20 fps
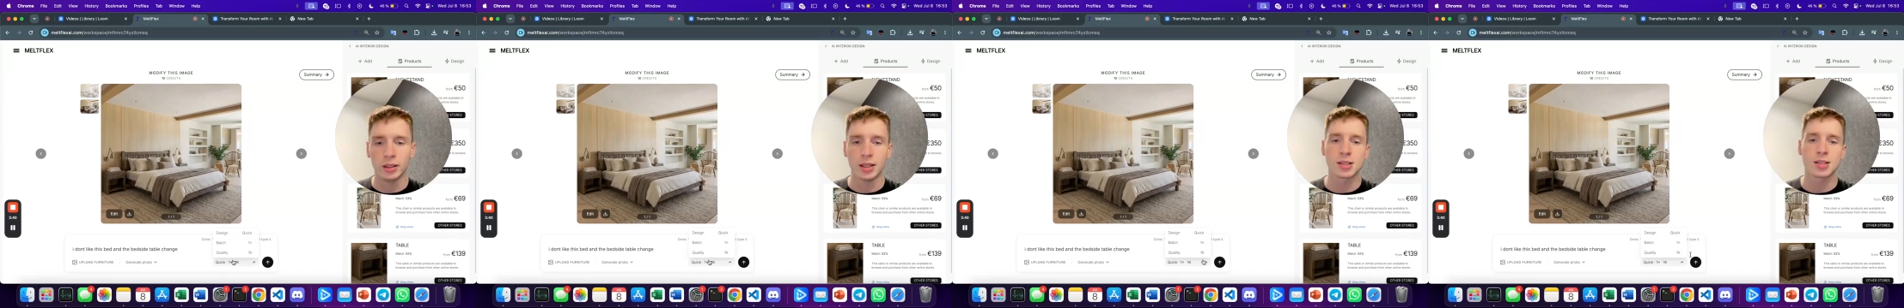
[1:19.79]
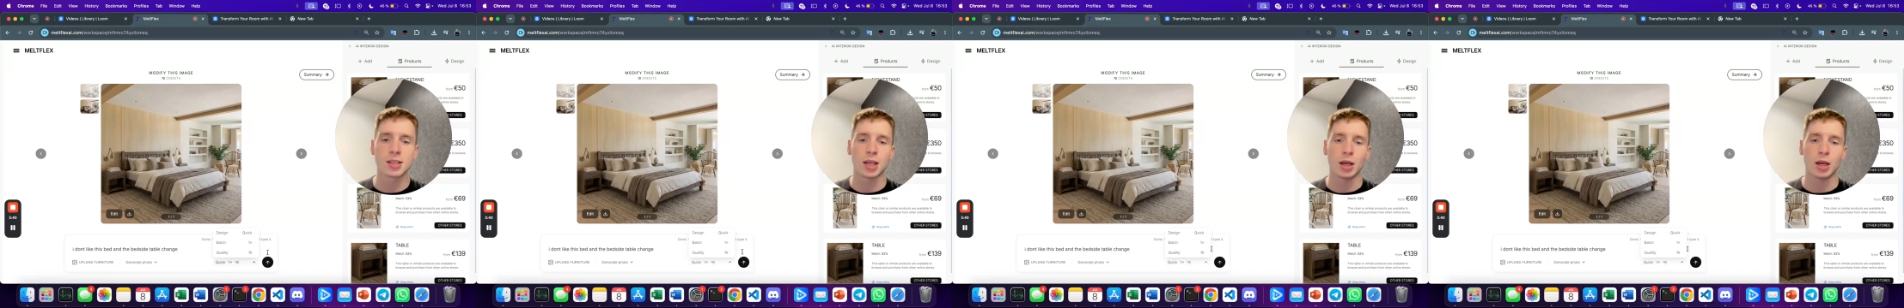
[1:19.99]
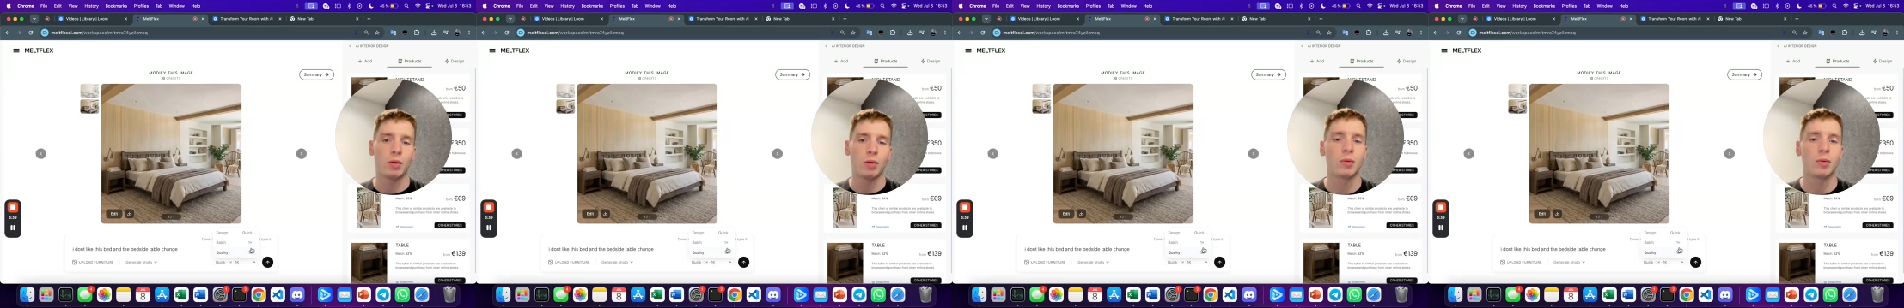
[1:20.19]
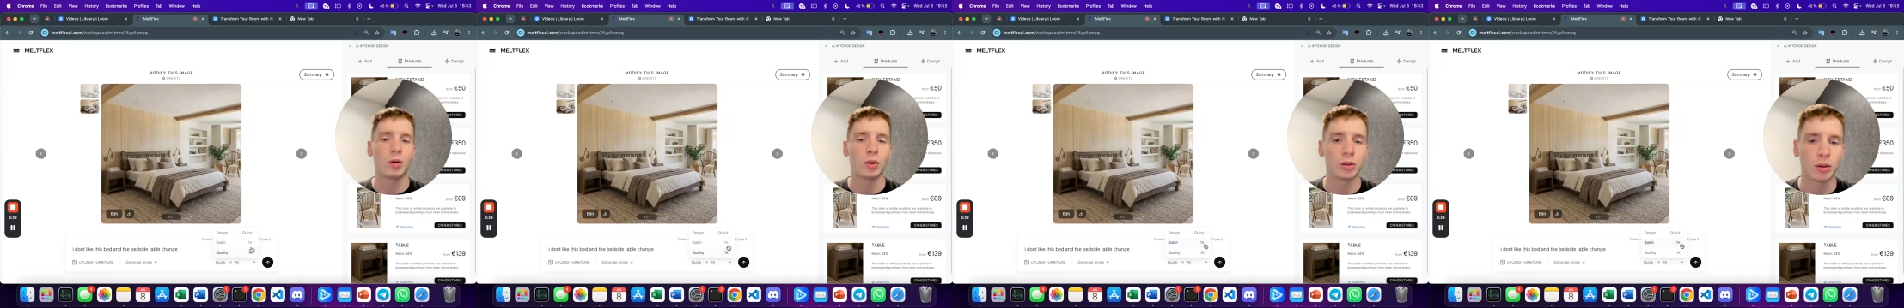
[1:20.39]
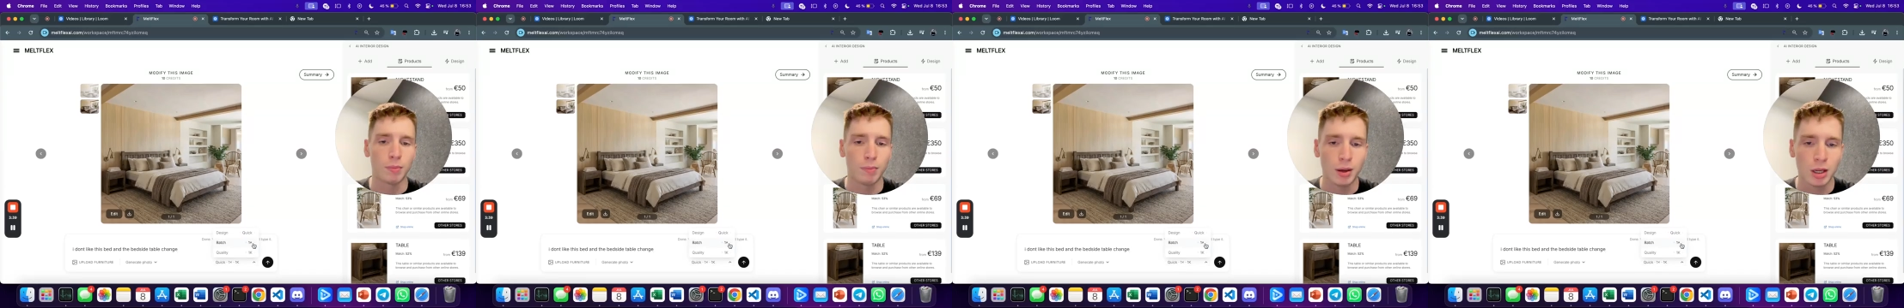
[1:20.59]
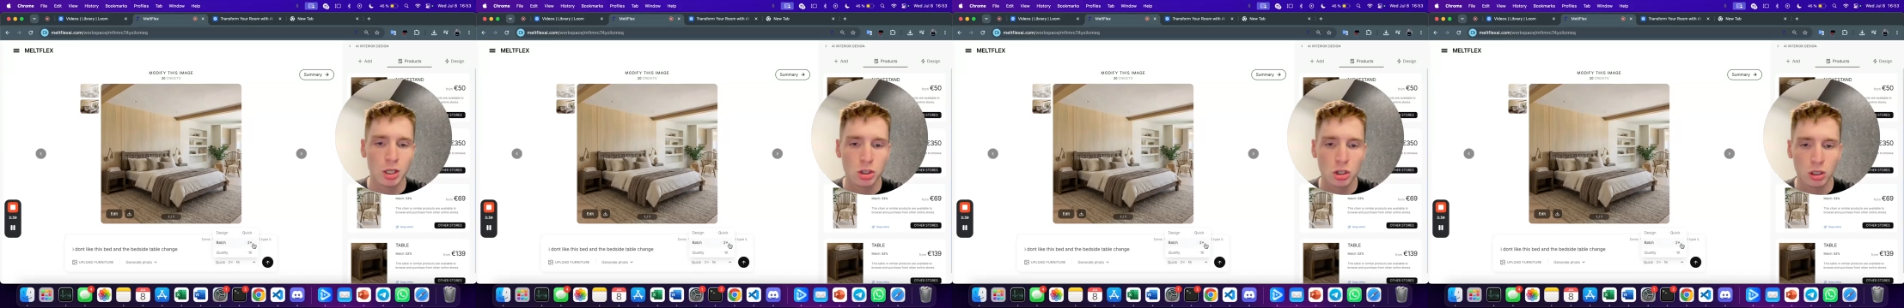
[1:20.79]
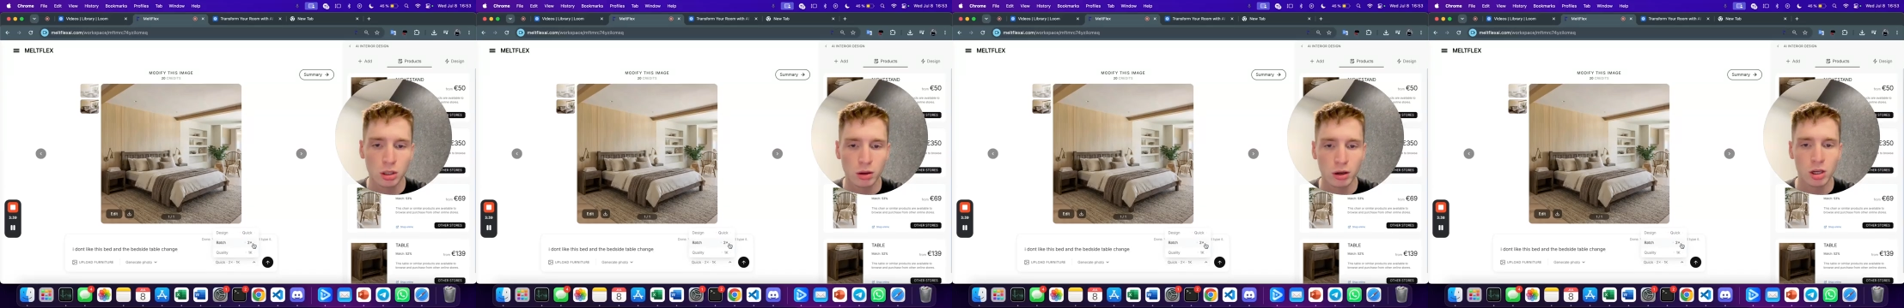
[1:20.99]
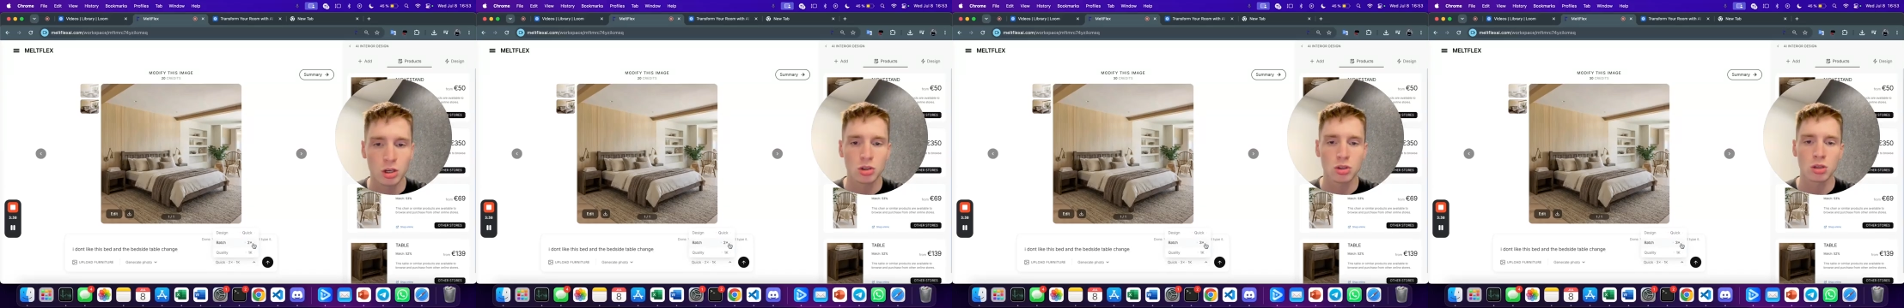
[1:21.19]
let's say we want the bed
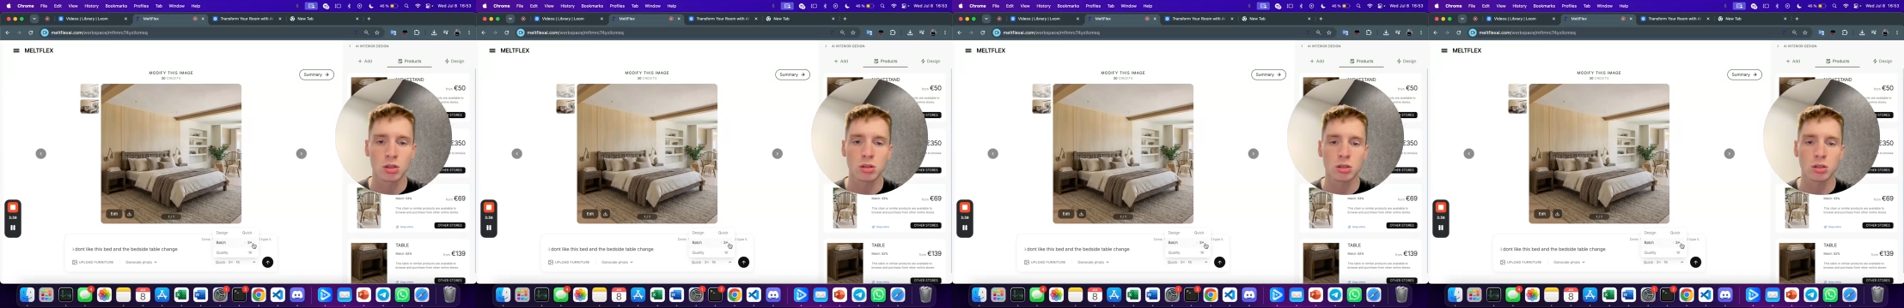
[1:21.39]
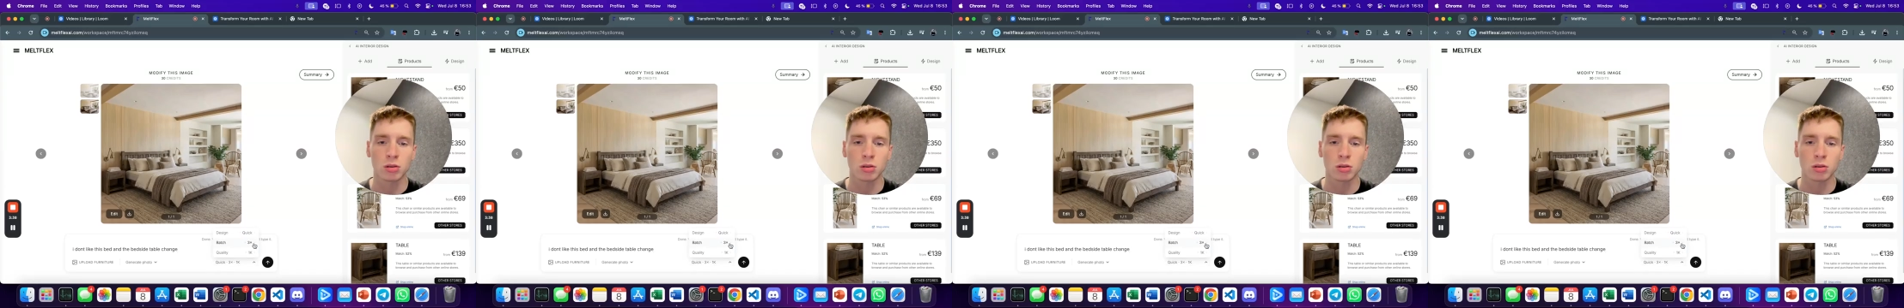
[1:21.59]
generation,